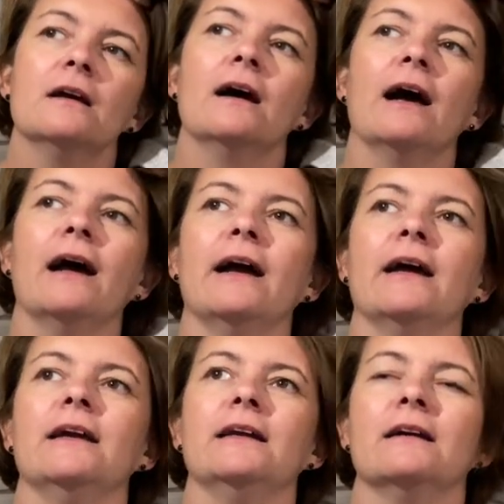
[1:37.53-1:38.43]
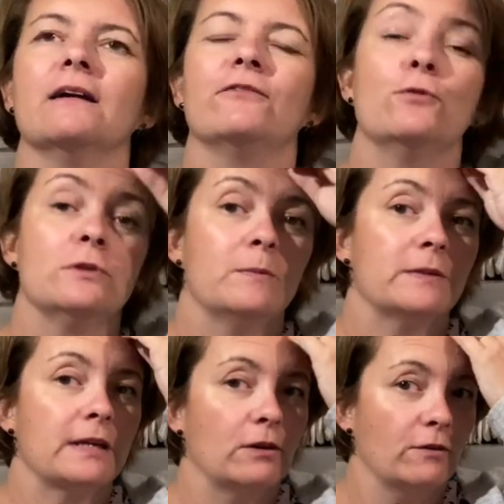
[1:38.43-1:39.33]
a
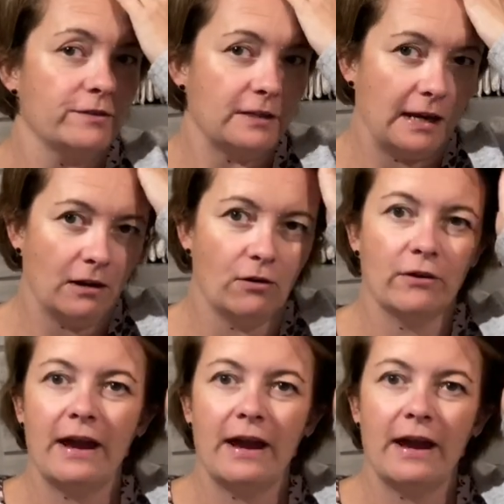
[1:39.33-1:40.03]
40% off sale on